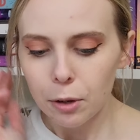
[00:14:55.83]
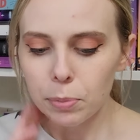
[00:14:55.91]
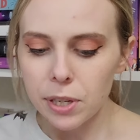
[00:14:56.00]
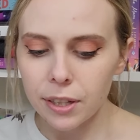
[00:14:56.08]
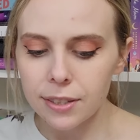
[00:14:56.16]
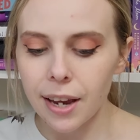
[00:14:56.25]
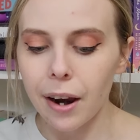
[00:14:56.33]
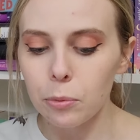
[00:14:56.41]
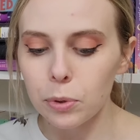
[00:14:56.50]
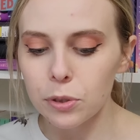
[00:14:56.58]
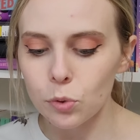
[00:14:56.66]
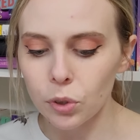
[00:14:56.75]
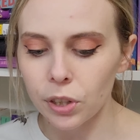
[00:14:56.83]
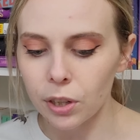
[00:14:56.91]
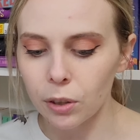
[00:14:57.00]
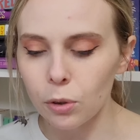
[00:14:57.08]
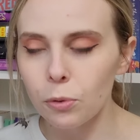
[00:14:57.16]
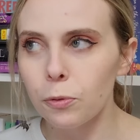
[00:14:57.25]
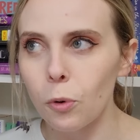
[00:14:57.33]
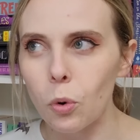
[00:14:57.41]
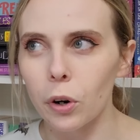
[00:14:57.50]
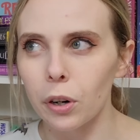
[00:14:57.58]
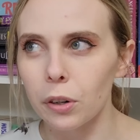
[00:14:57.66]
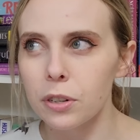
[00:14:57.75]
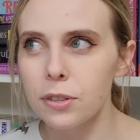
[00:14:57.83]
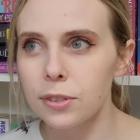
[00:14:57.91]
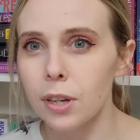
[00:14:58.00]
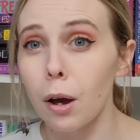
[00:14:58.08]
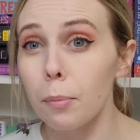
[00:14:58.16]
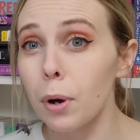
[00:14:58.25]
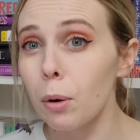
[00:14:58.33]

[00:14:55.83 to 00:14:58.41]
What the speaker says: because I was looking for some